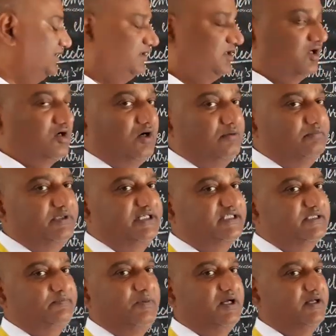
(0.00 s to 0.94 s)
the
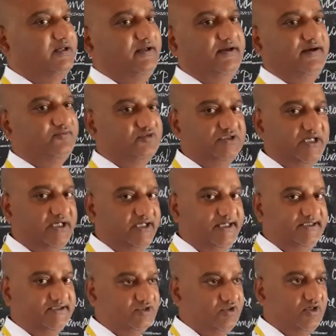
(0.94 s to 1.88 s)
Communist Party of
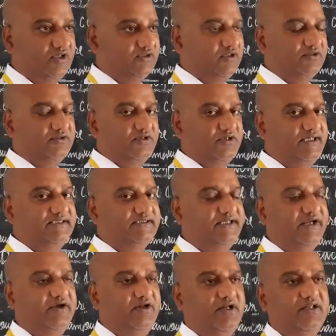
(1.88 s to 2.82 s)
China is not
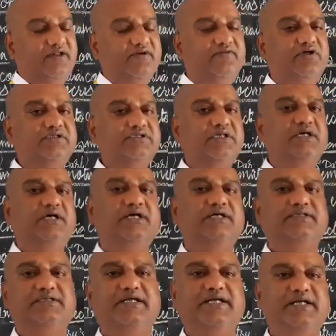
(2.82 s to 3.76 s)
authorizing. In other words,
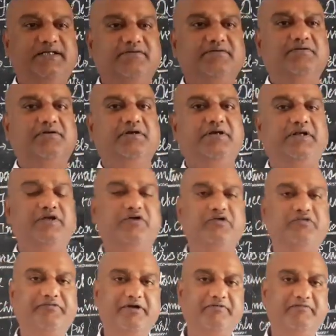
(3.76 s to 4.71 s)

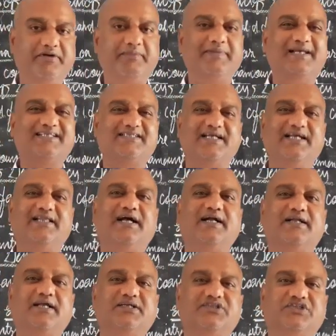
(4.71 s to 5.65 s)
we may say
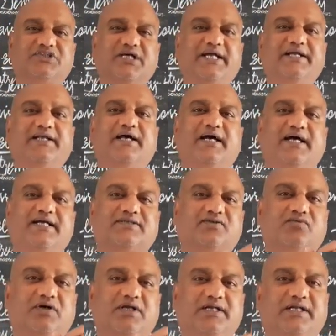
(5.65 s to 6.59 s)
that China has
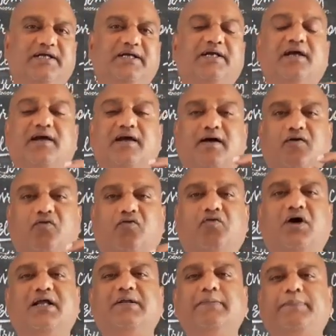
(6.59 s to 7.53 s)
only
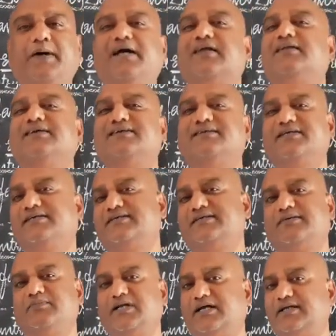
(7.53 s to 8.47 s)
one party
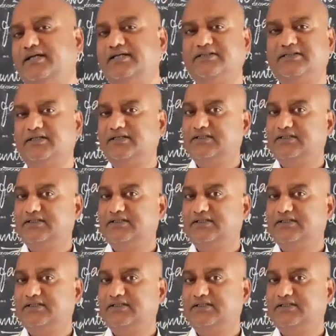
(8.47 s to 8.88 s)
system, that is